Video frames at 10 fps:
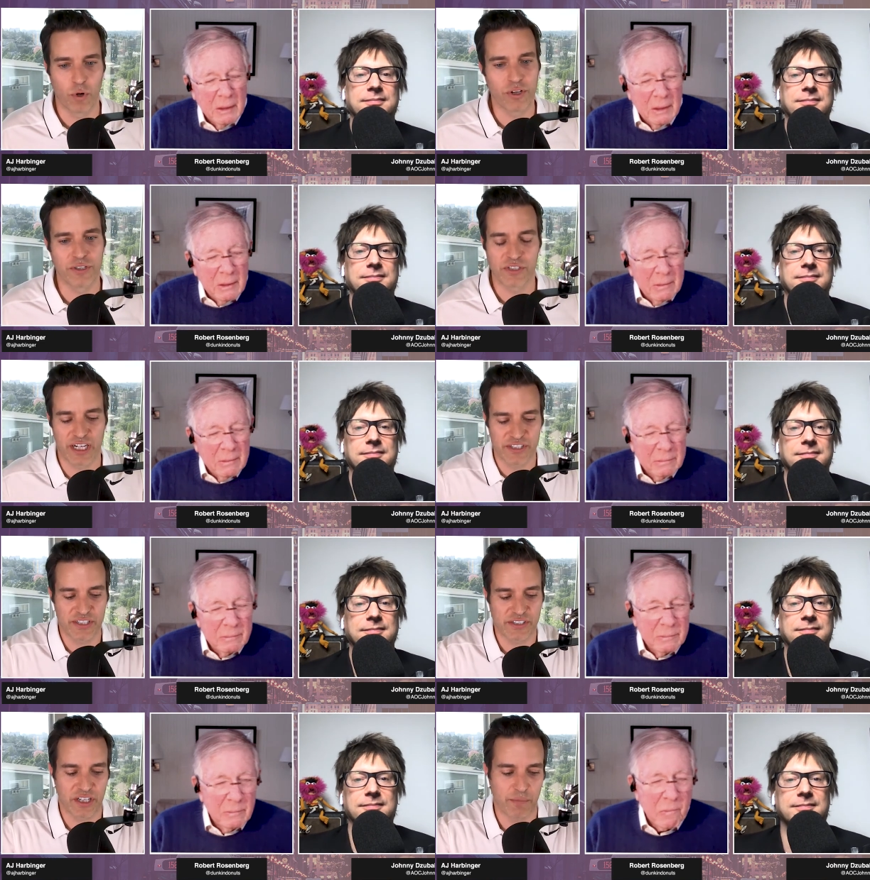Speaker 1: are those
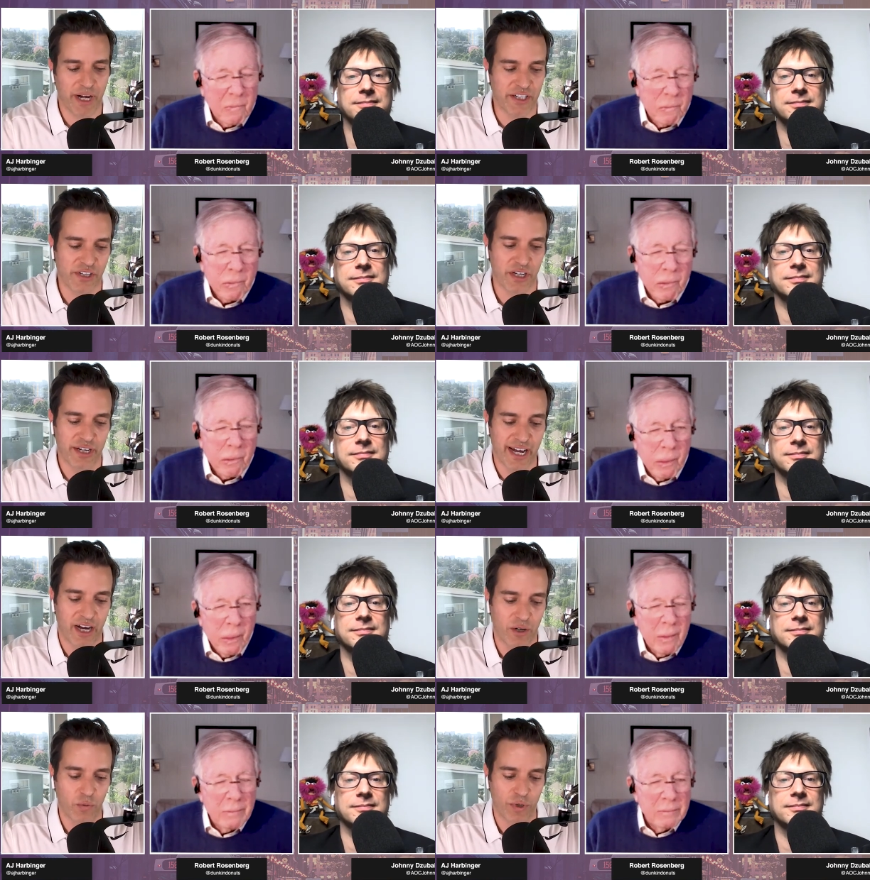lessons that you pass on
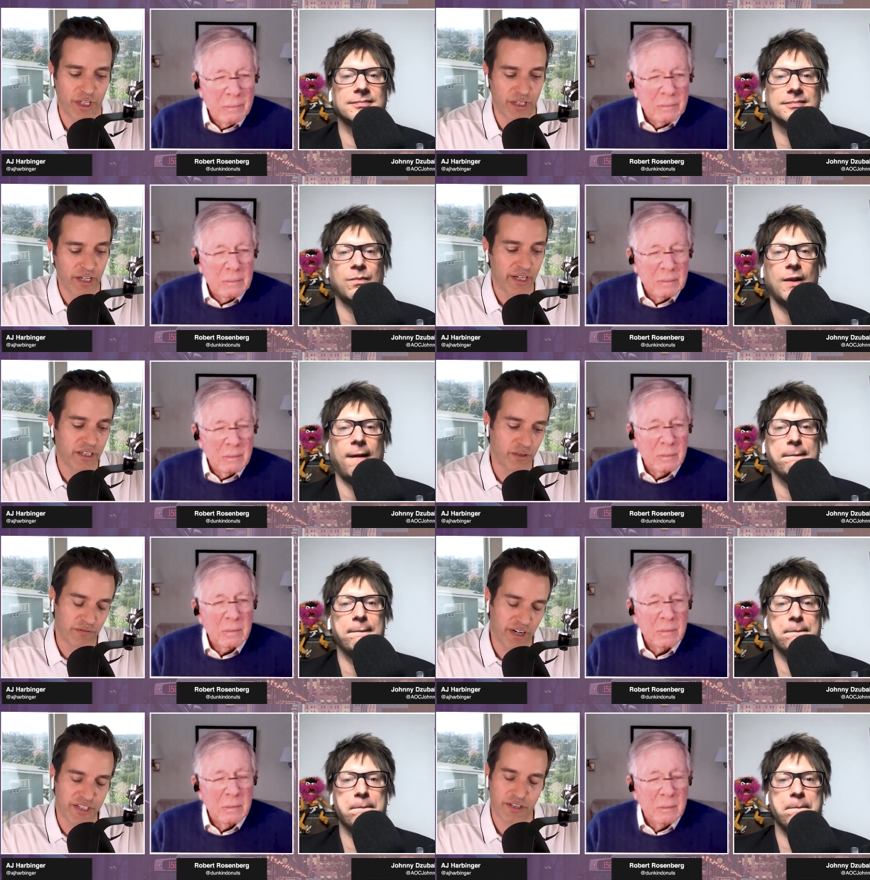now when you
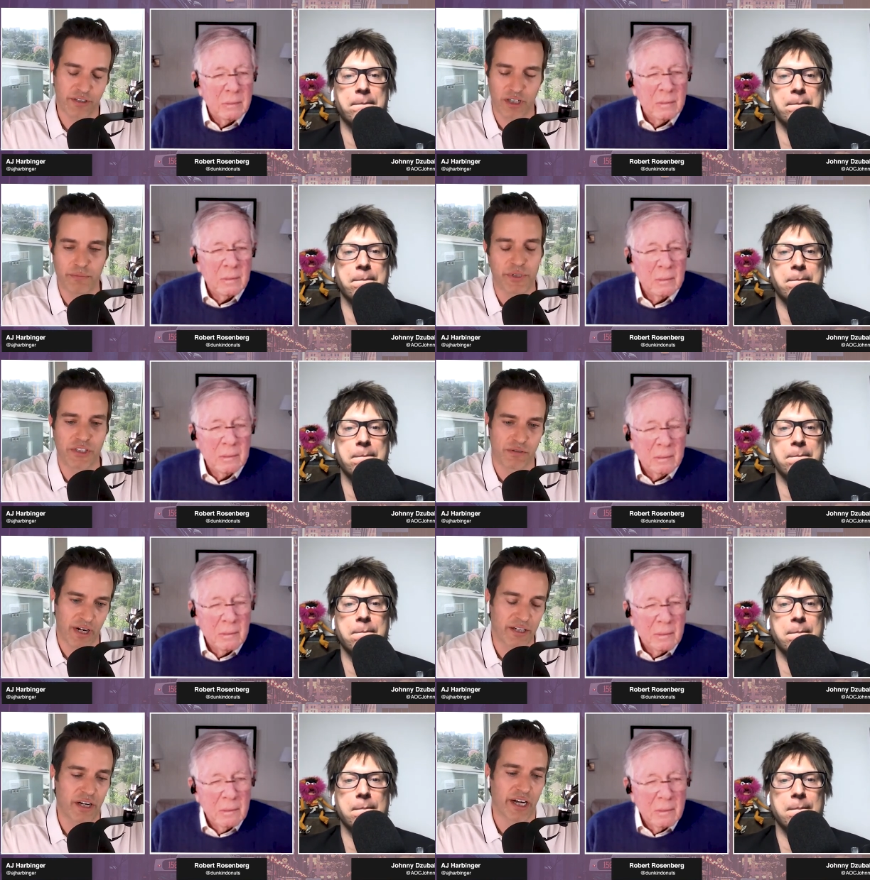advise other companies
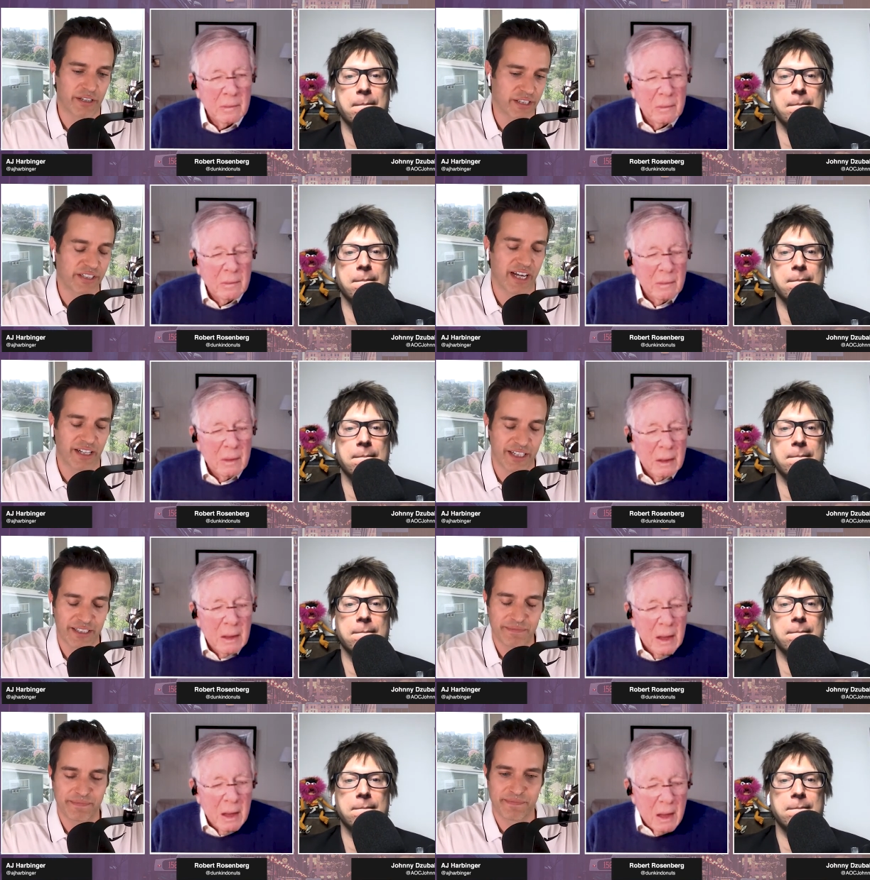around hiring talent?
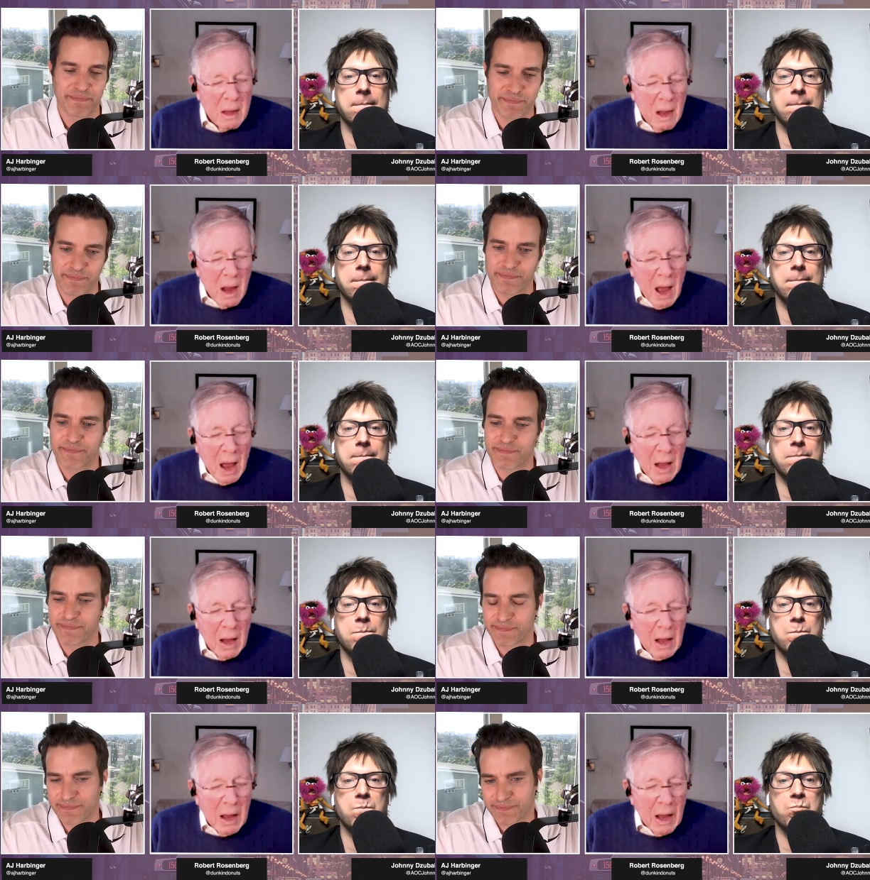
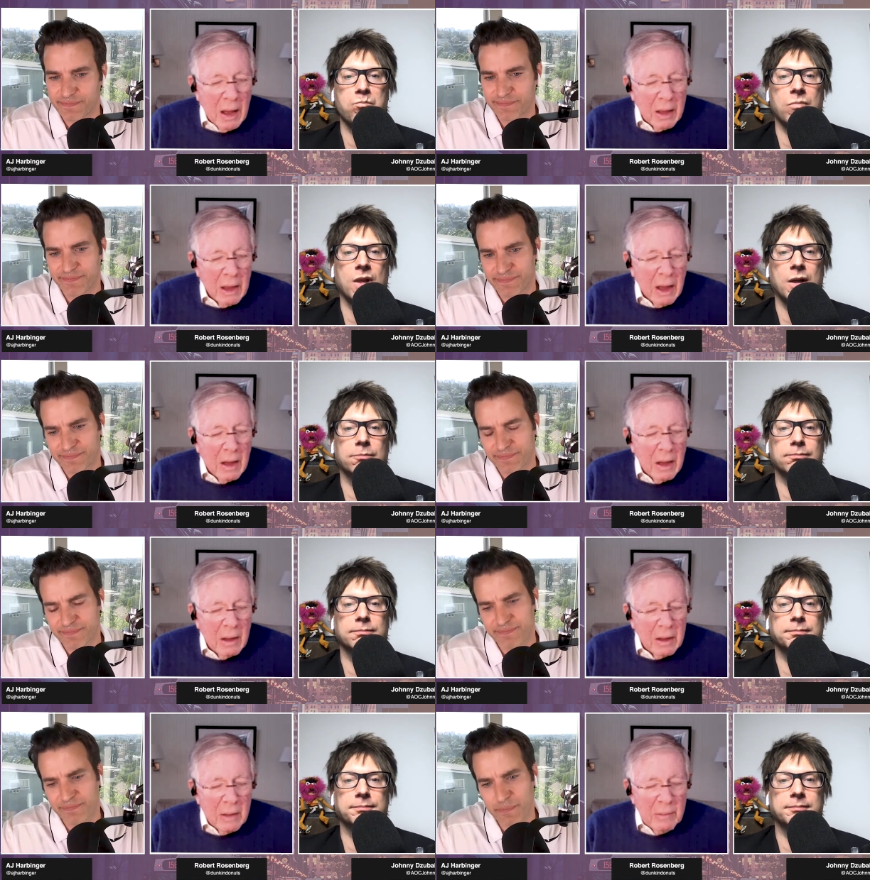
Speaker 2: I,
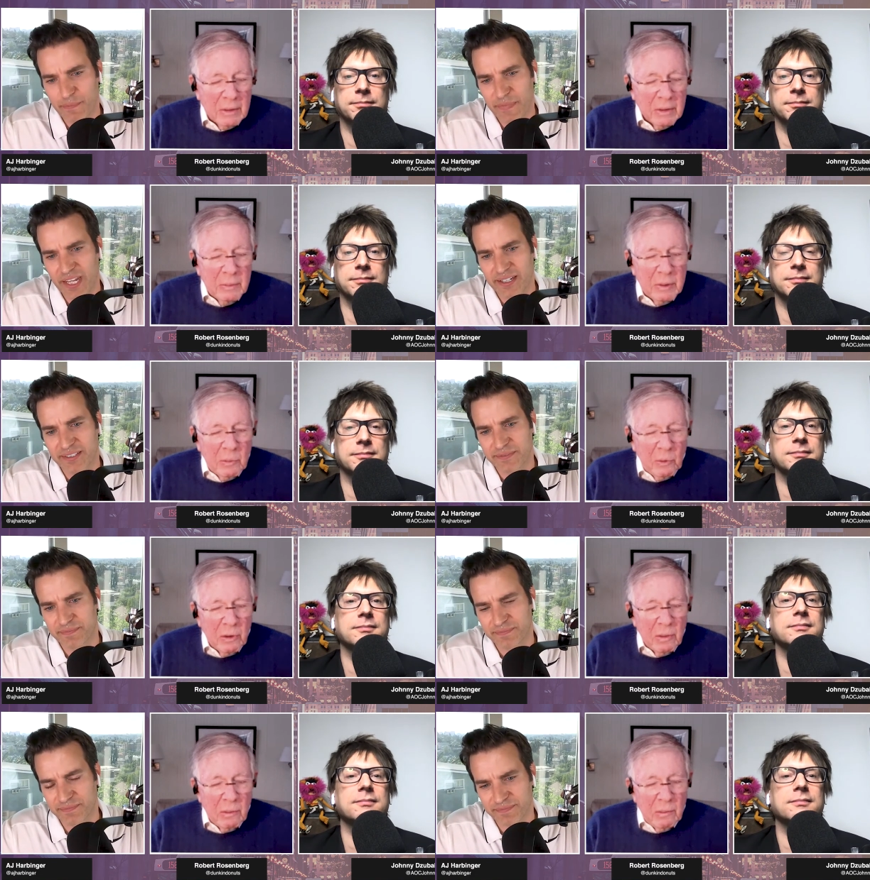I am a little bit
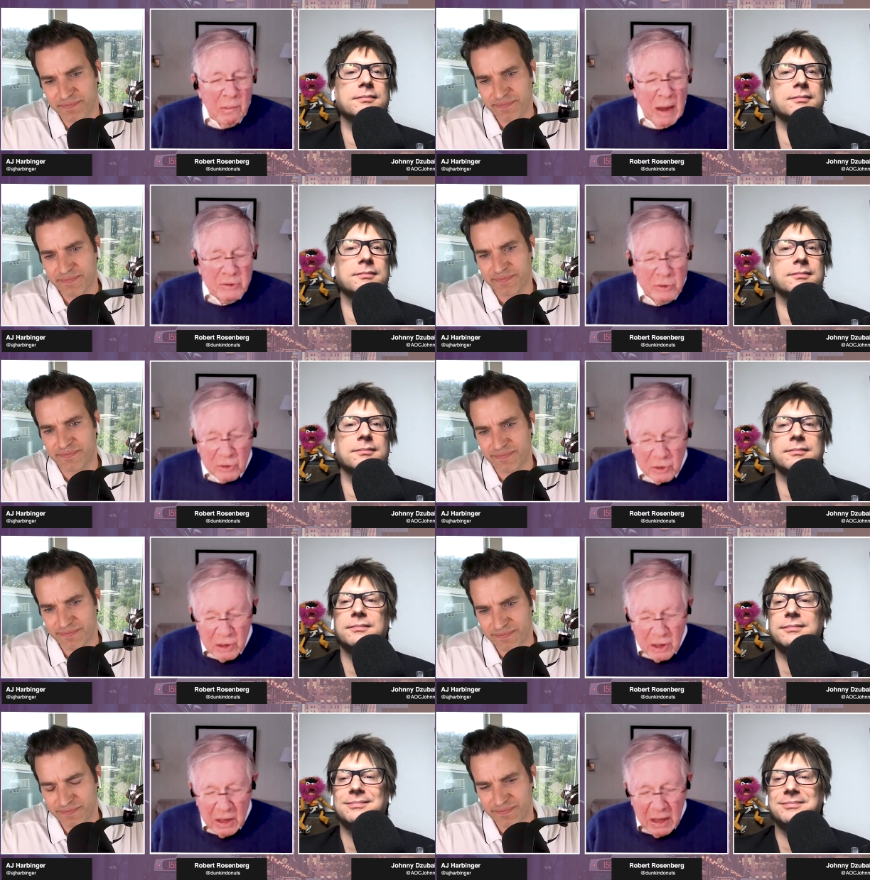more measured
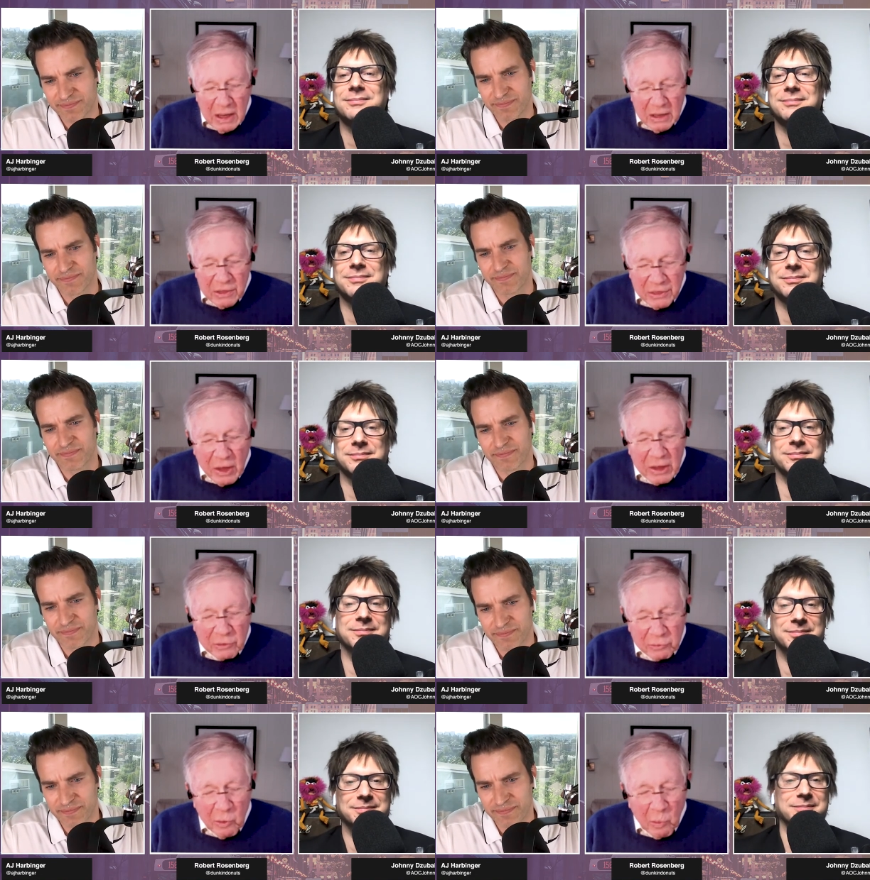and, and,
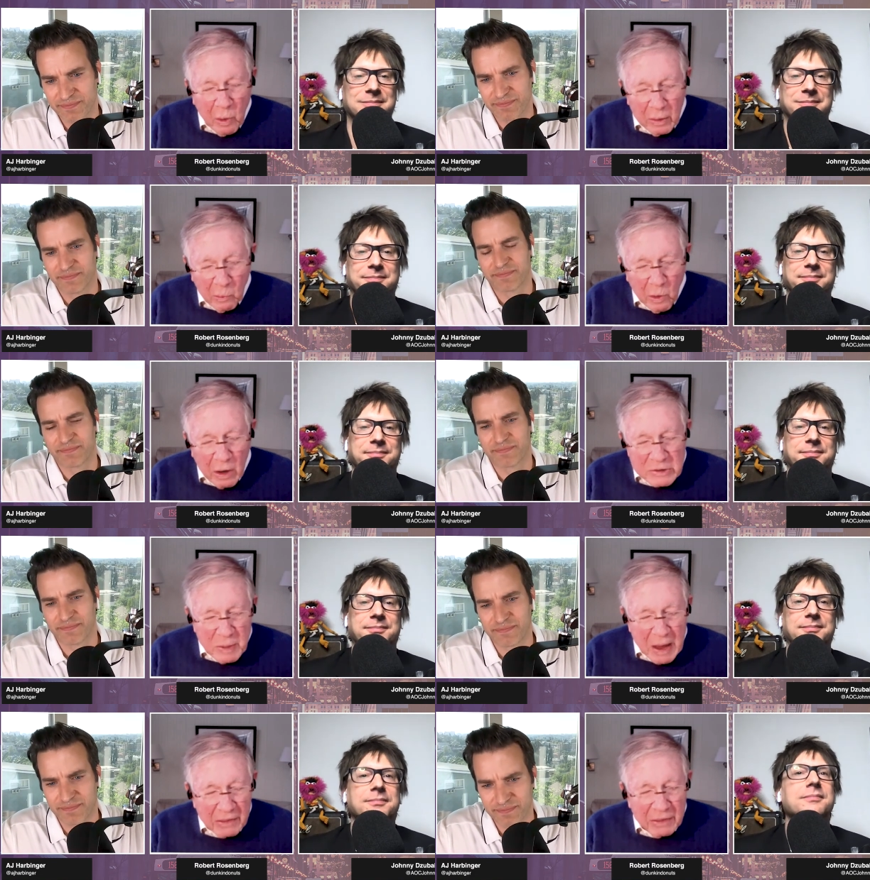thought through what it
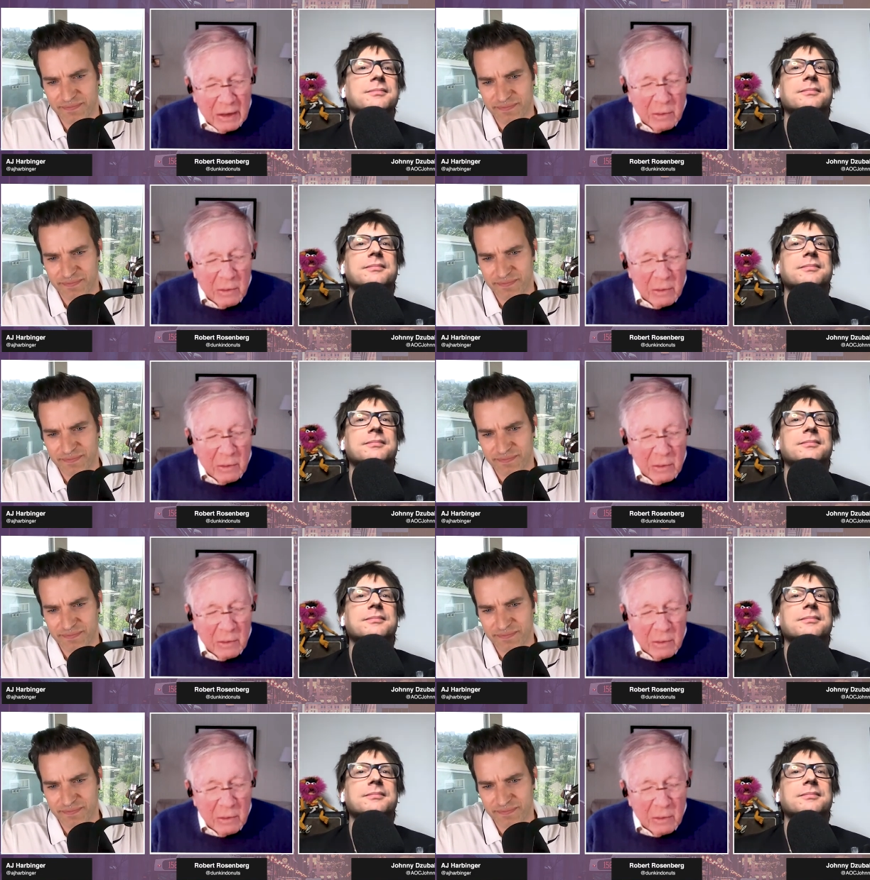was. Back then,